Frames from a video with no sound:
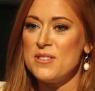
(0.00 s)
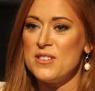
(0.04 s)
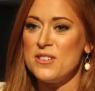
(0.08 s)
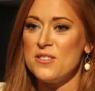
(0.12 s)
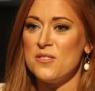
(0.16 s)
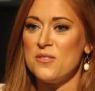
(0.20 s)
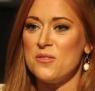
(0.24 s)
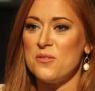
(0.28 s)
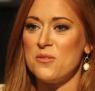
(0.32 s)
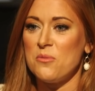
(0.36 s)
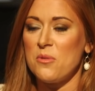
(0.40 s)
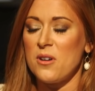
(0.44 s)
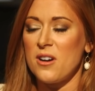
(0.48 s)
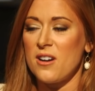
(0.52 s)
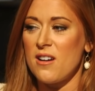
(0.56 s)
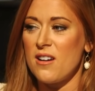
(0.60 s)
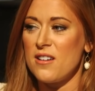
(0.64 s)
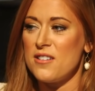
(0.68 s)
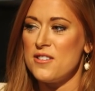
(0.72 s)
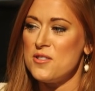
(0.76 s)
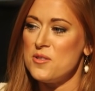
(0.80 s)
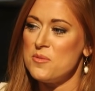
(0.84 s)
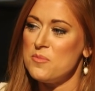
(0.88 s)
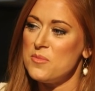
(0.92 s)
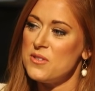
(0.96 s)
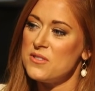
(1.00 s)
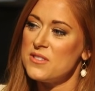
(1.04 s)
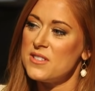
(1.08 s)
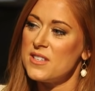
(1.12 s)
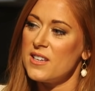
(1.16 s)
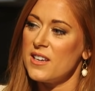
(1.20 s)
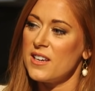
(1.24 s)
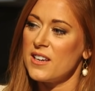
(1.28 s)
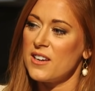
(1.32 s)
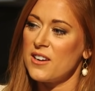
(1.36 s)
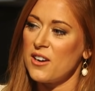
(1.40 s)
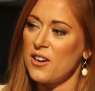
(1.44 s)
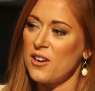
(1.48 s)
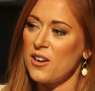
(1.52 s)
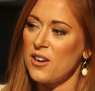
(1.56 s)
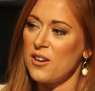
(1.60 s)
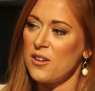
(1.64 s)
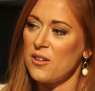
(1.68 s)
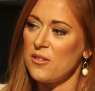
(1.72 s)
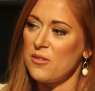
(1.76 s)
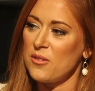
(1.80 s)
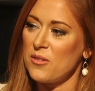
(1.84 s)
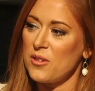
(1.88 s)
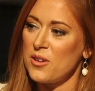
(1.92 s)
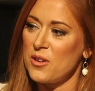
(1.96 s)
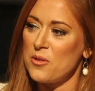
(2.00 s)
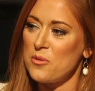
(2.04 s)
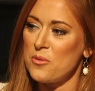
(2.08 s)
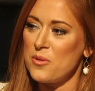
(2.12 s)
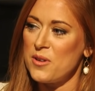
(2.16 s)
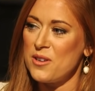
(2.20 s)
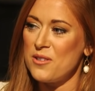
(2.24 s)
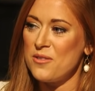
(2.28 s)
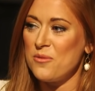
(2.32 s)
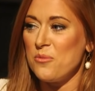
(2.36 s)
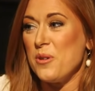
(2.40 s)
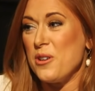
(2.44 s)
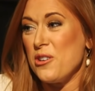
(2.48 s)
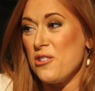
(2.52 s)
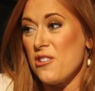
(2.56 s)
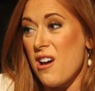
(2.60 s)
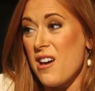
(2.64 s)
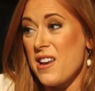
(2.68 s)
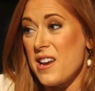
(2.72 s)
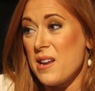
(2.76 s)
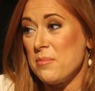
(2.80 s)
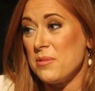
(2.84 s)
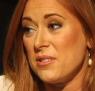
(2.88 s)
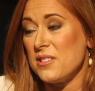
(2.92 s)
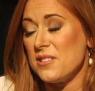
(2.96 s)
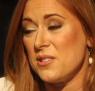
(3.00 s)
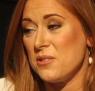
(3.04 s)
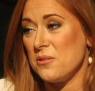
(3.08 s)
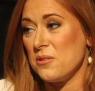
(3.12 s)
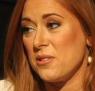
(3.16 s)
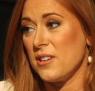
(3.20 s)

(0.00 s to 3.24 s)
do you work on new music or when you're not able to tour?